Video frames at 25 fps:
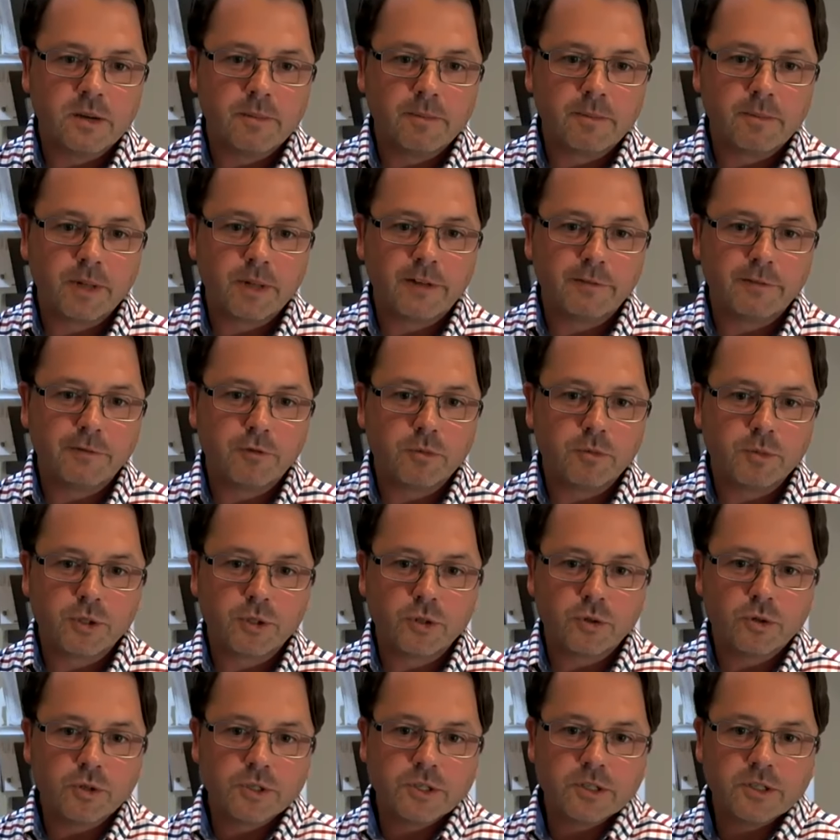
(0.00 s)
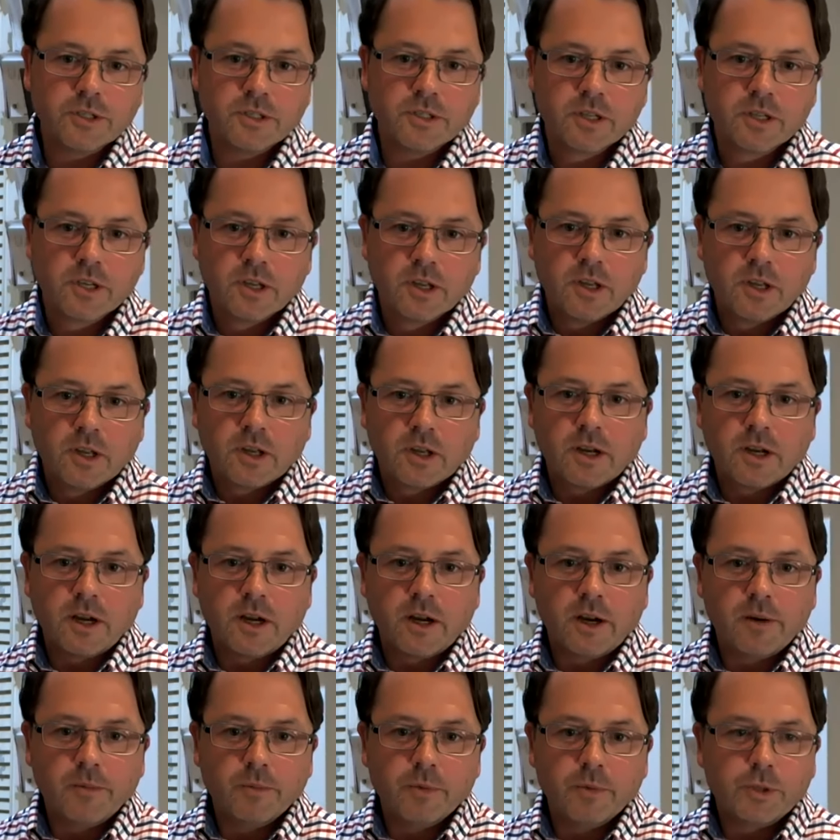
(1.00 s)
platform sources,
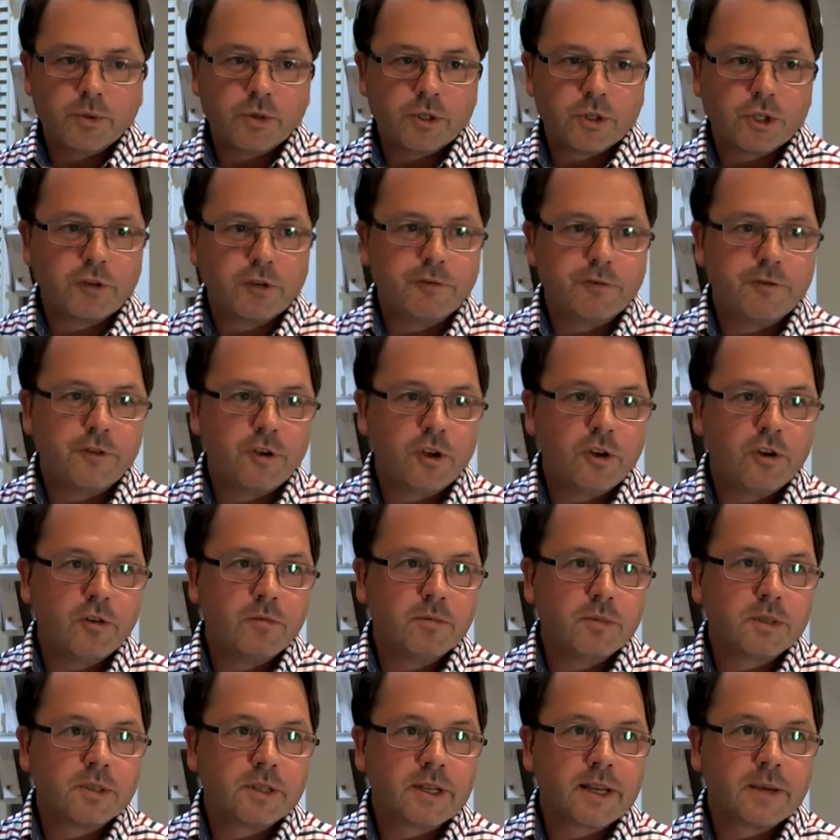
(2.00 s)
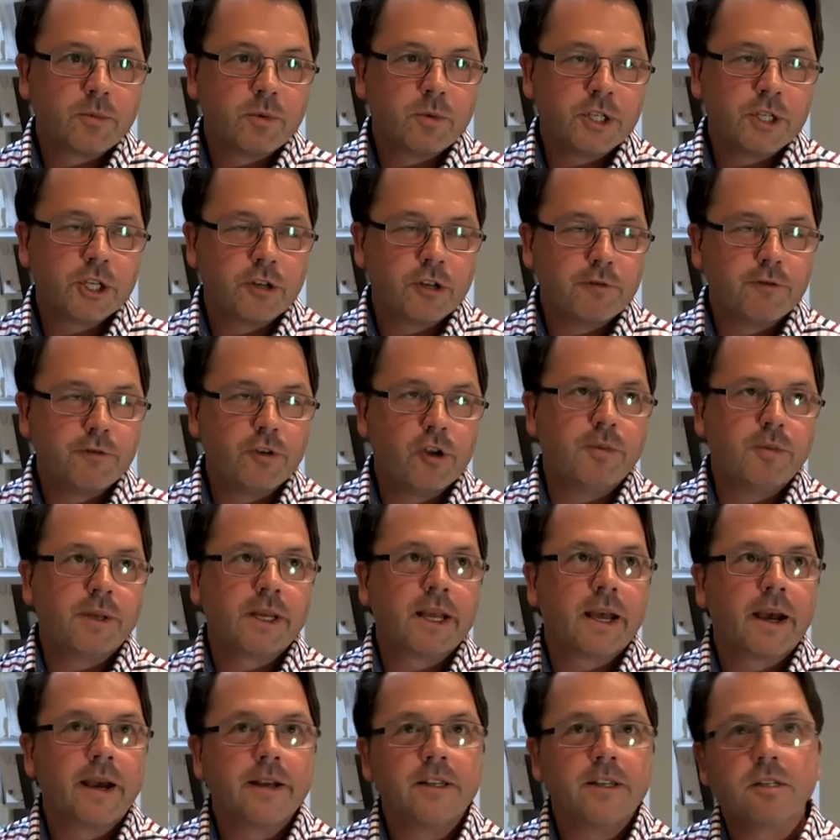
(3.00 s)
which confirmed the
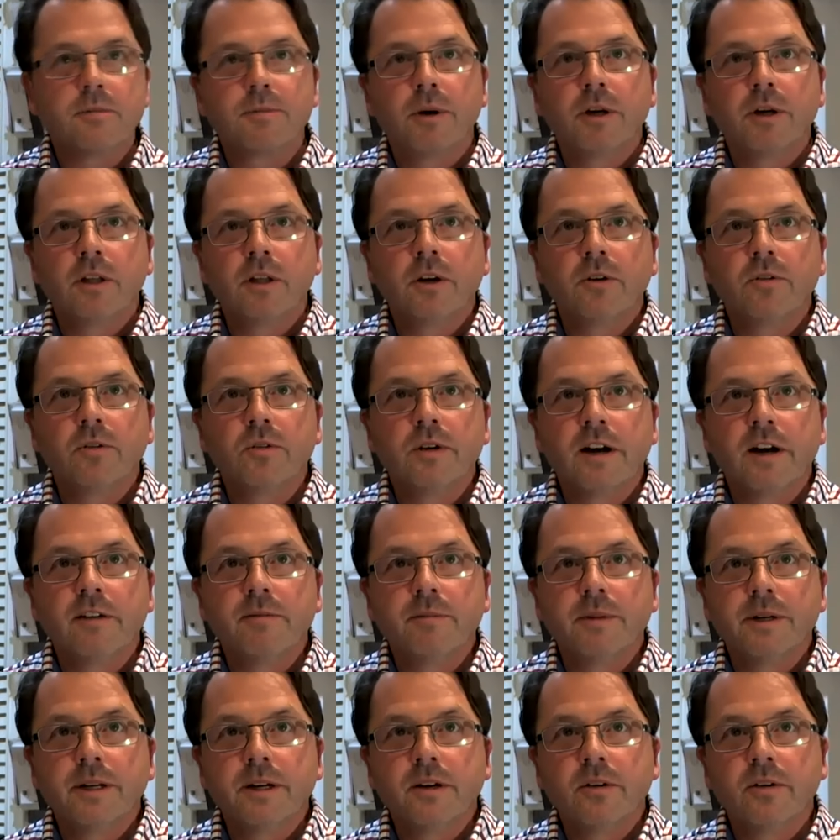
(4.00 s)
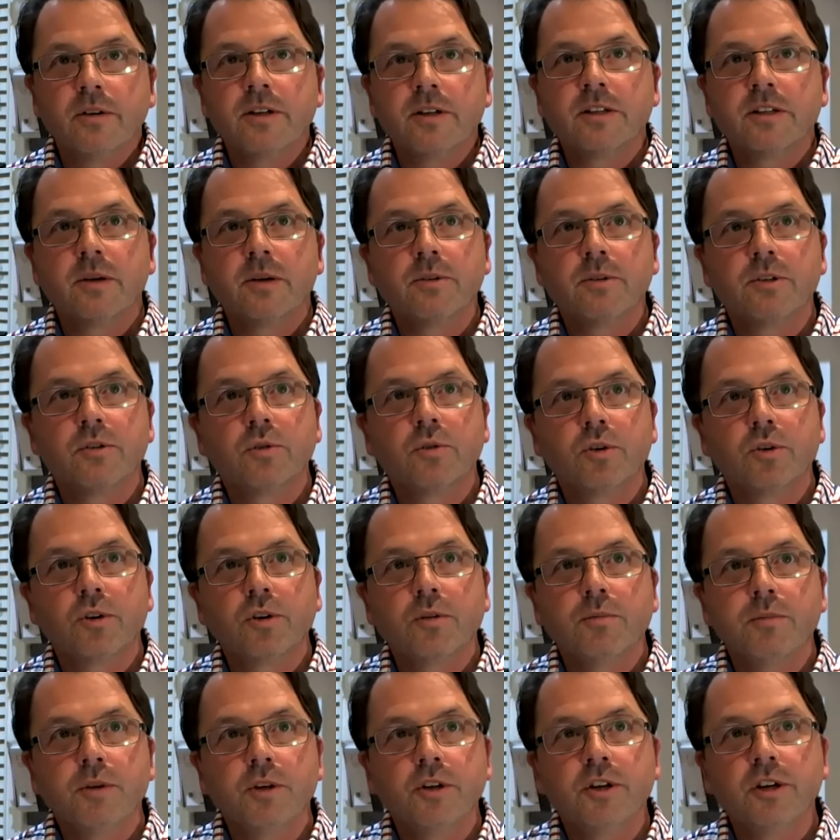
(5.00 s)
cases by local government areas. So that was a real
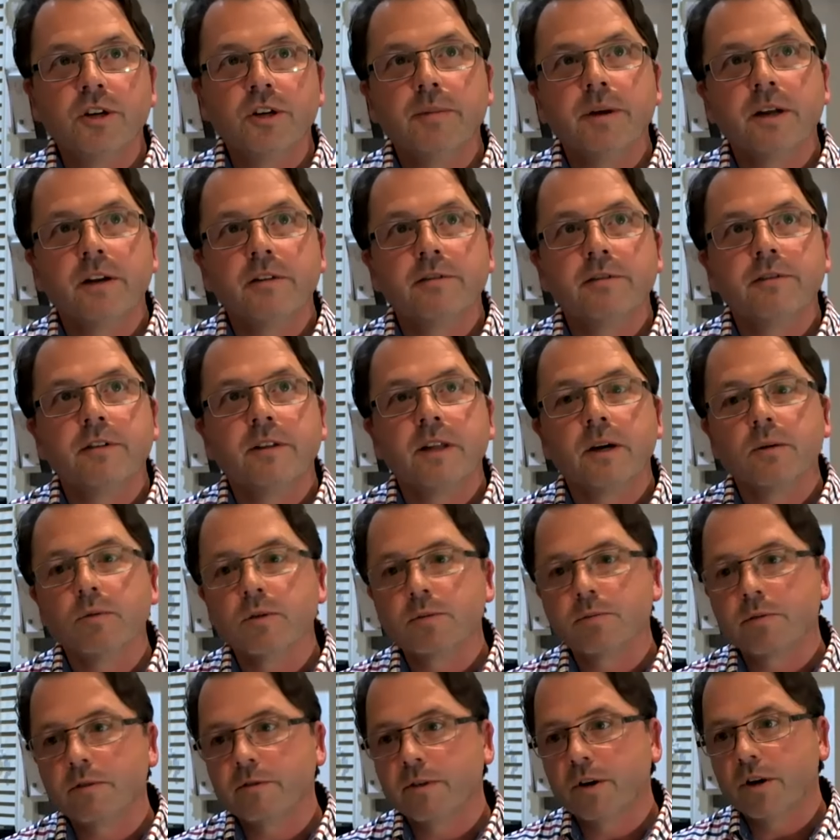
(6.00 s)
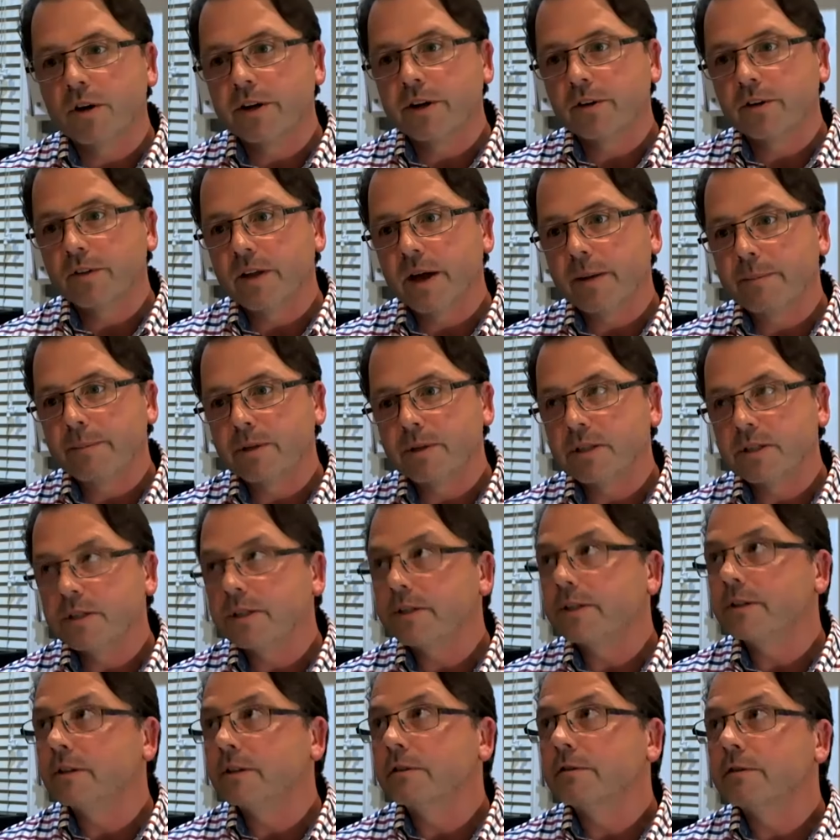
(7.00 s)
community benefit that was provided on that
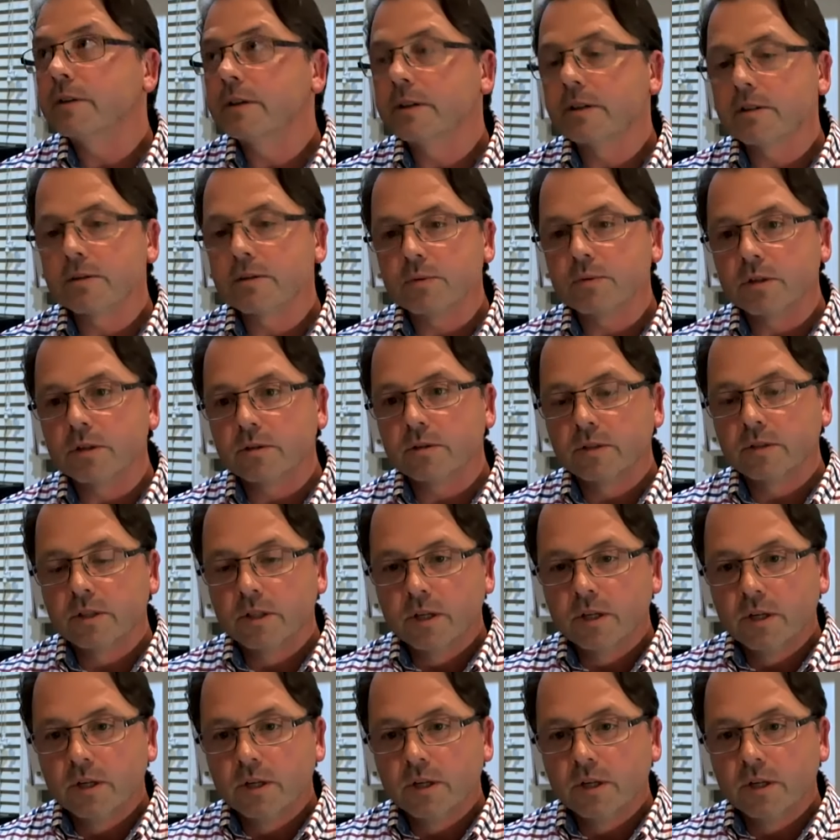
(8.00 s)
particular front as well.